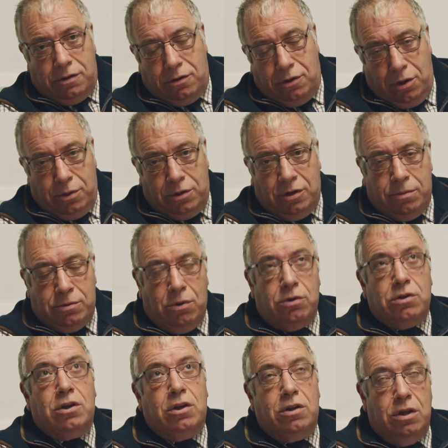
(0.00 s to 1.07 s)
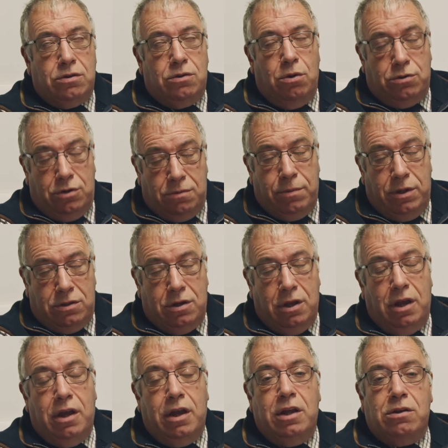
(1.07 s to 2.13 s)
stewardship. It's not, it's not just
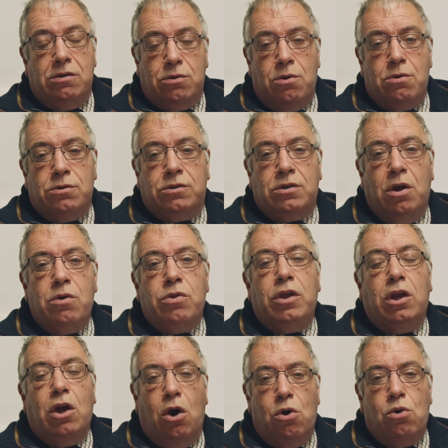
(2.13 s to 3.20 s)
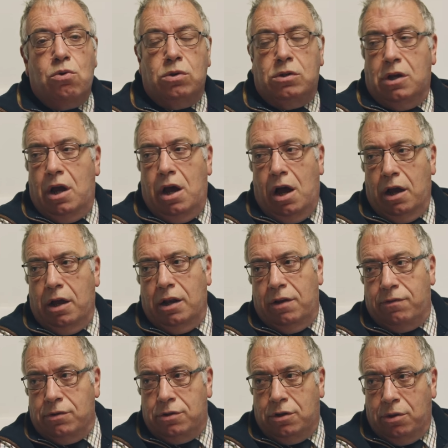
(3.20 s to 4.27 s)
mid-tier. It is also the old
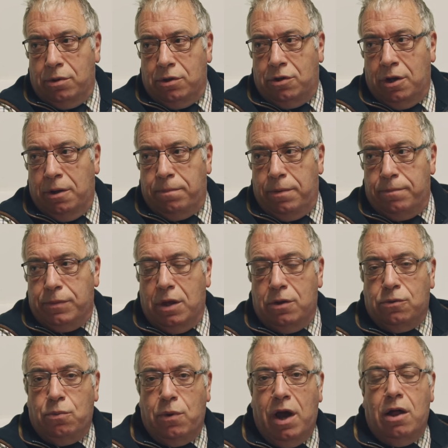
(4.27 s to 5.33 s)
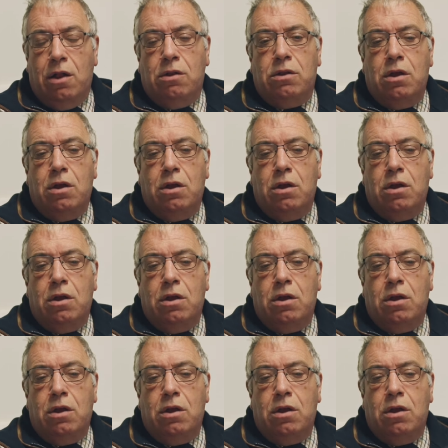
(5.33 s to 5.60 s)
higher-level stewardship as well,